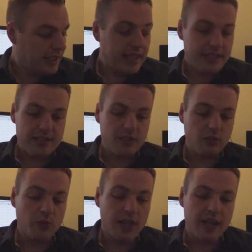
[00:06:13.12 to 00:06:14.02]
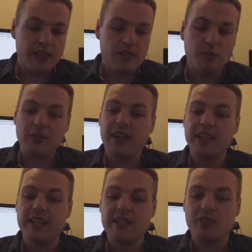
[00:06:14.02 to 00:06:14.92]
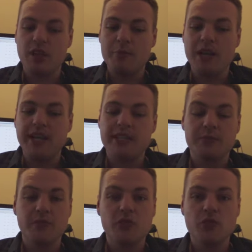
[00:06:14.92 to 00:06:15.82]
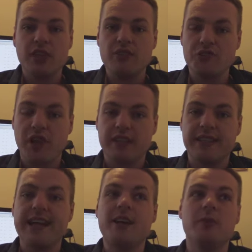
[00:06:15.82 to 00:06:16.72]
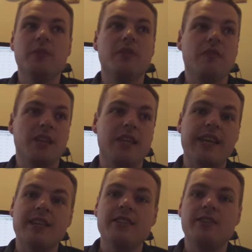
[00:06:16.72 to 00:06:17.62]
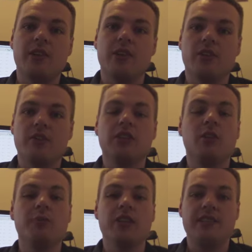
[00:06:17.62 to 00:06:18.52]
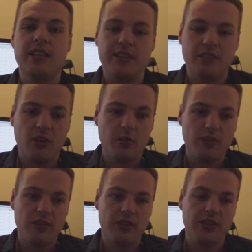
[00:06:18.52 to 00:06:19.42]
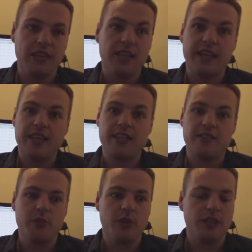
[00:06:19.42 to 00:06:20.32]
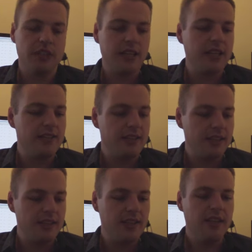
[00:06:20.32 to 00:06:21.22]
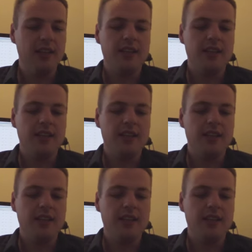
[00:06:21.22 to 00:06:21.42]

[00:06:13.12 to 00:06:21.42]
article wise, a couple of ideas I've got in mind is I'm going to try and track down the editor of Club Nintendo in the late 80s to early 90s.